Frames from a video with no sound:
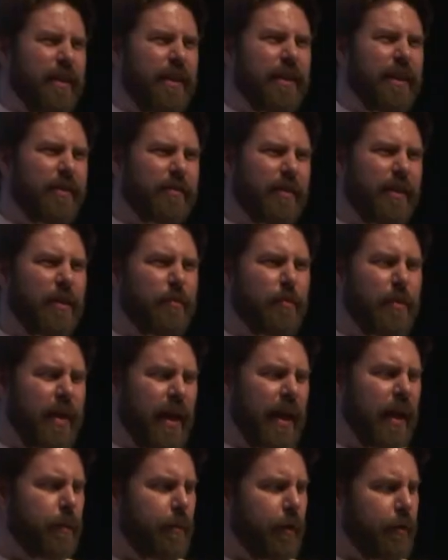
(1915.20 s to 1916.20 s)
techniques I did with
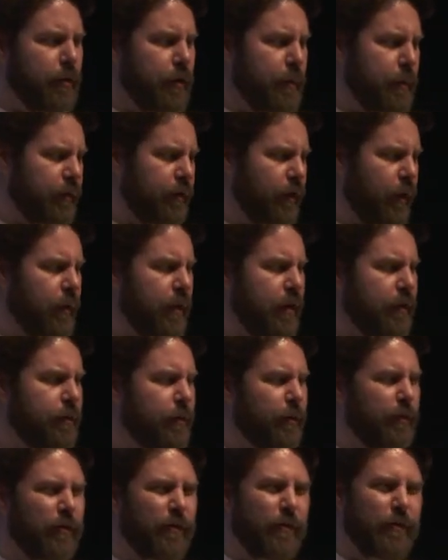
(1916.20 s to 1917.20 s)
Elbow Room, so this
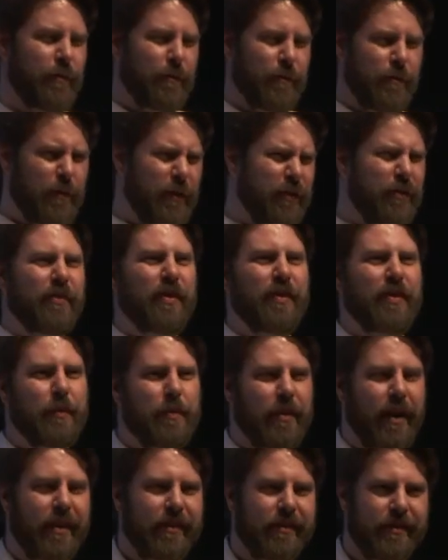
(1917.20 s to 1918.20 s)
was visiting the
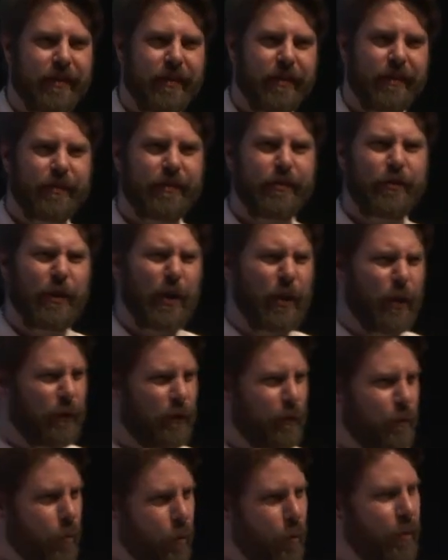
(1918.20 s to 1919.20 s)
places, doing a
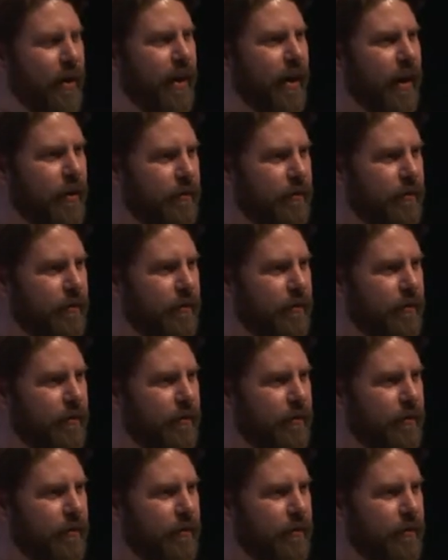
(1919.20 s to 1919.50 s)
lot of walking